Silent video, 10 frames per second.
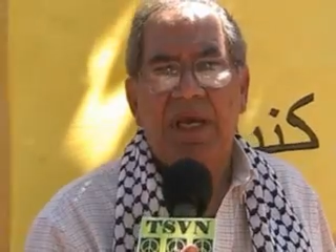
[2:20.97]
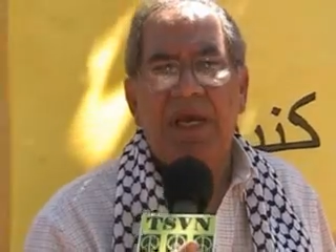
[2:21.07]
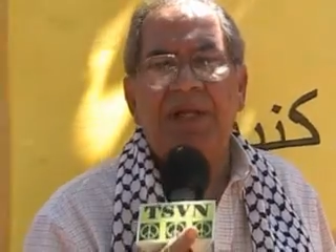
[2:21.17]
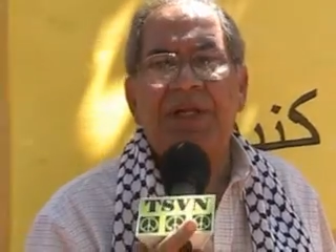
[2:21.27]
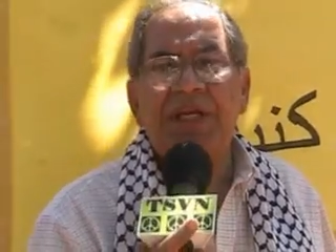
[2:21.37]

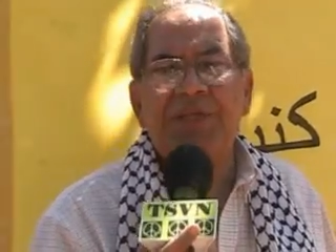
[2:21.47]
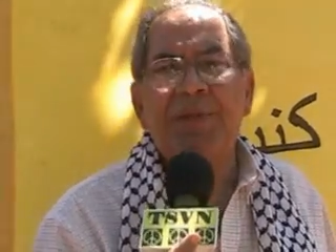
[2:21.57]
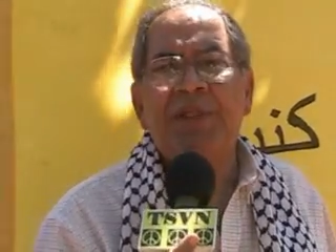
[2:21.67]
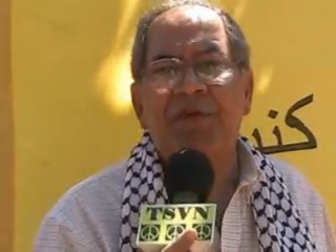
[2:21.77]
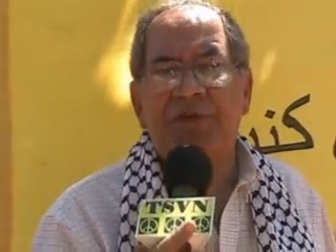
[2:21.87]

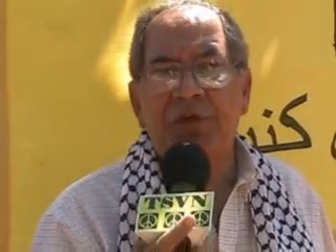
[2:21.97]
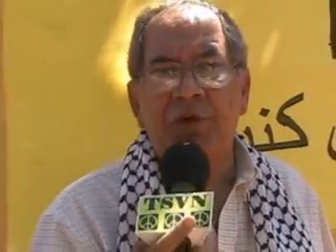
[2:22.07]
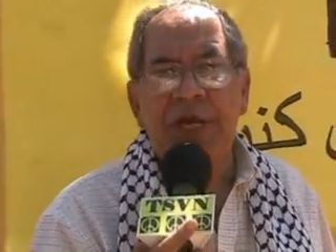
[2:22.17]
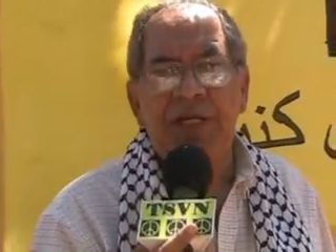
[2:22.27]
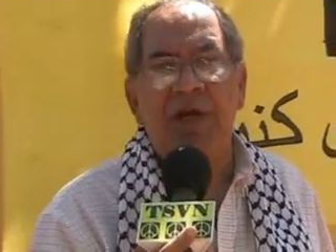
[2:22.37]
enrichment of
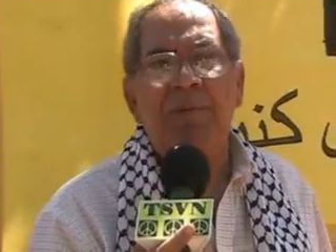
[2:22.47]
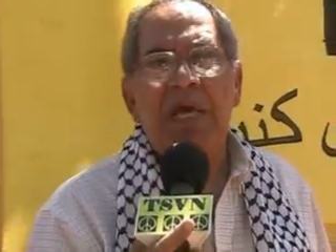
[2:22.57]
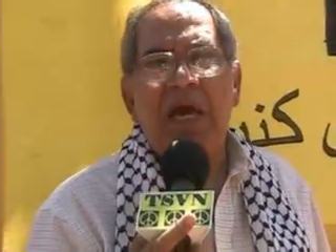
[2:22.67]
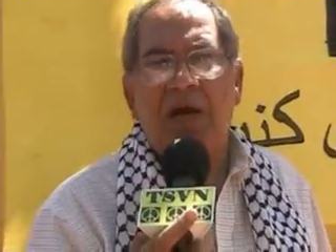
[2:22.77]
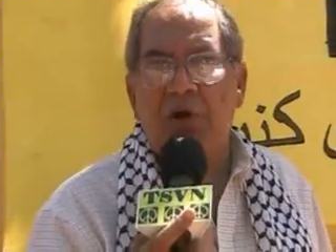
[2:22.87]
uranium
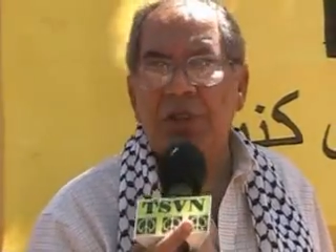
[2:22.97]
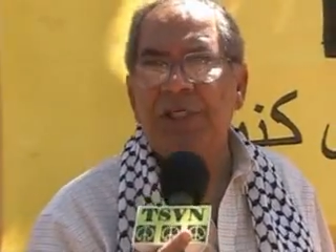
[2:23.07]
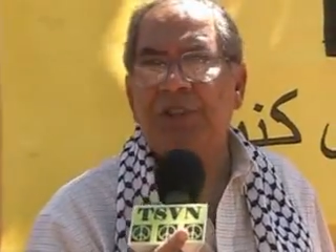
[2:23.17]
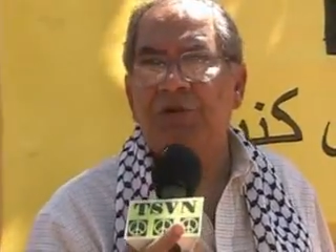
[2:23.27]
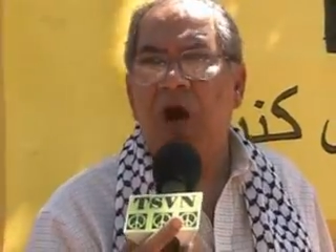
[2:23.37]

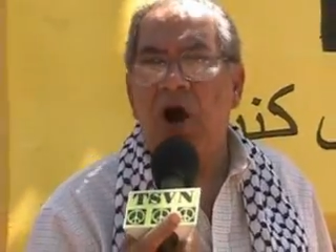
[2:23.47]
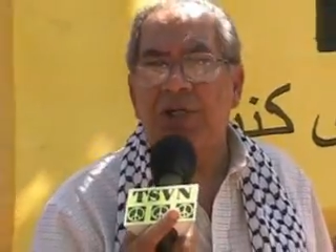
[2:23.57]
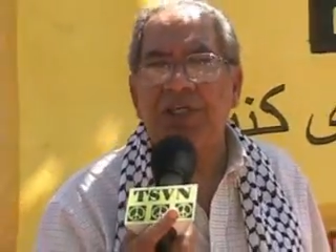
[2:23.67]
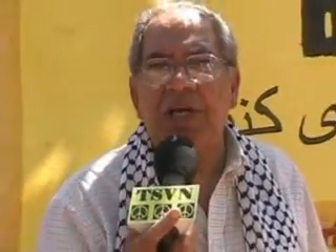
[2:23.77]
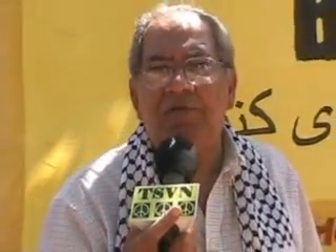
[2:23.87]
according to the
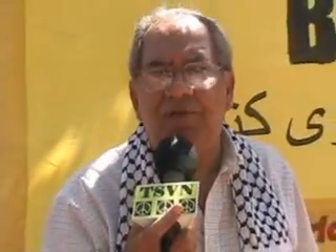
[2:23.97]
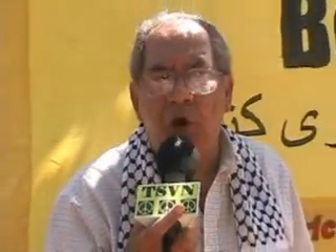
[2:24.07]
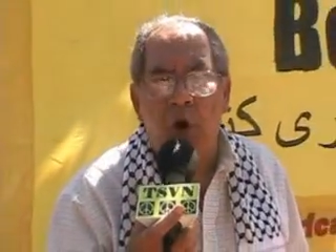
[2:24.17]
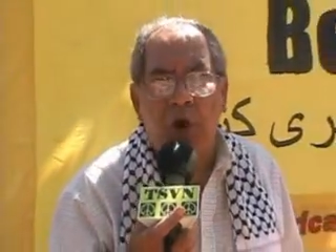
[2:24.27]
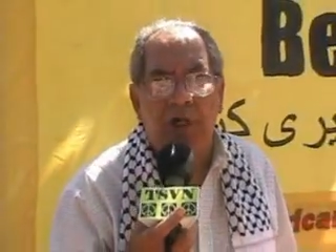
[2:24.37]
Article
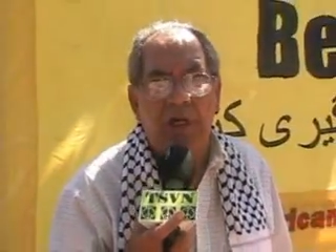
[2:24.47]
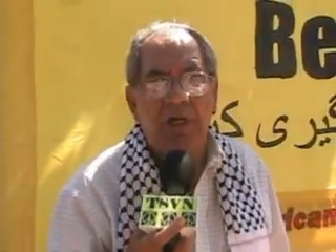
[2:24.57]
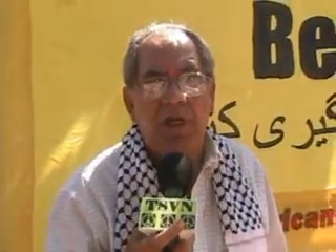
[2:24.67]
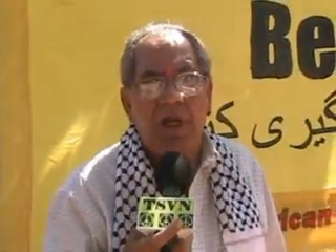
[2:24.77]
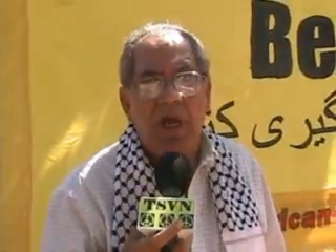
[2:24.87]
4
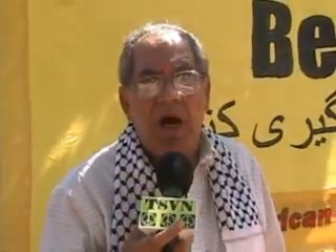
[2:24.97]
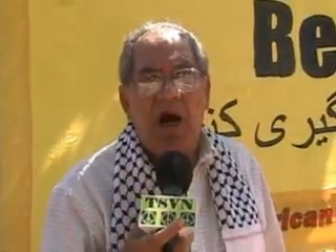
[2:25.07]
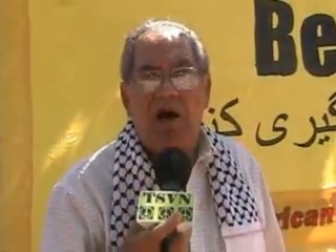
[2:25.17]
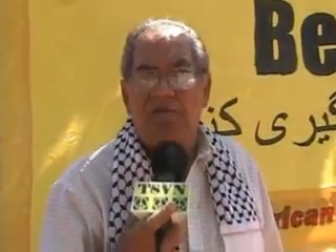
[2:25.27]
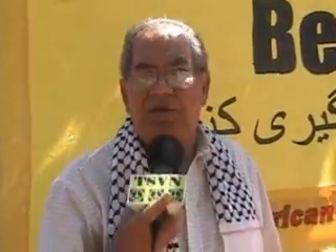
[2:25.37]

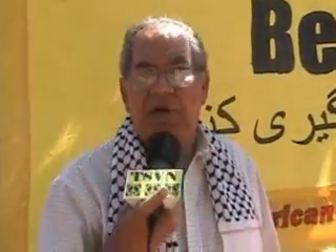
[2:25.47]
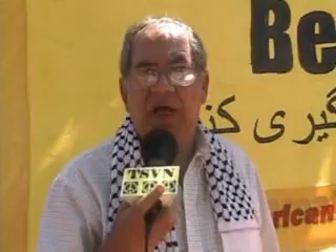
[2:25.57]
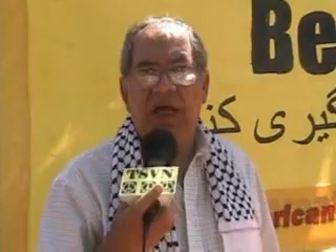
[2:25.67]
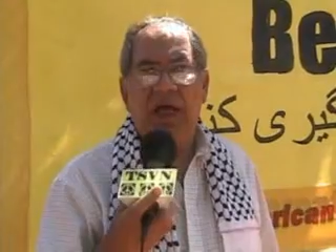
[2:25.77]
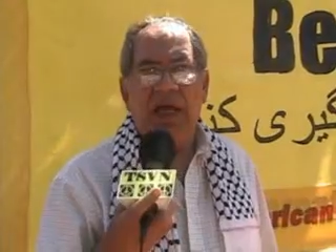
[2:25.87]
of
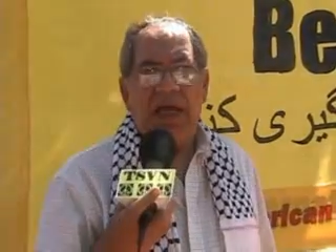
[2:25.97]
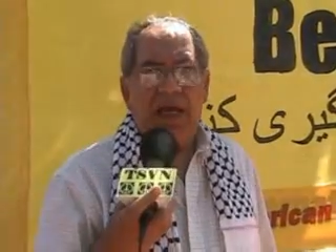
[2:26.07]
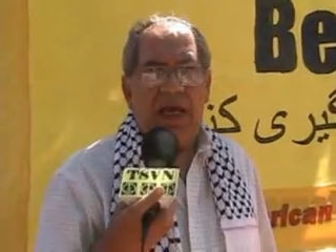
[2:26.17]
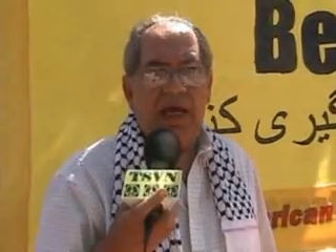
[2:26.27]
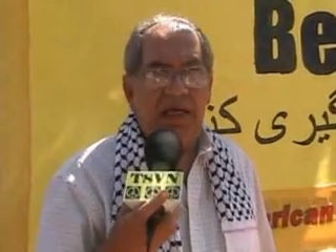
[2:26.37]

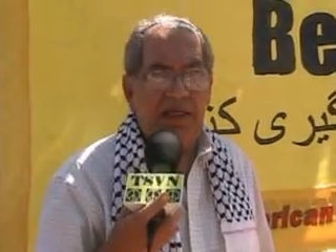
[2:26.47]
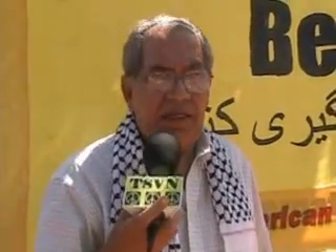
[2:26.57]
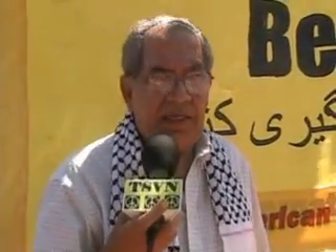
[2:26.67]
uh,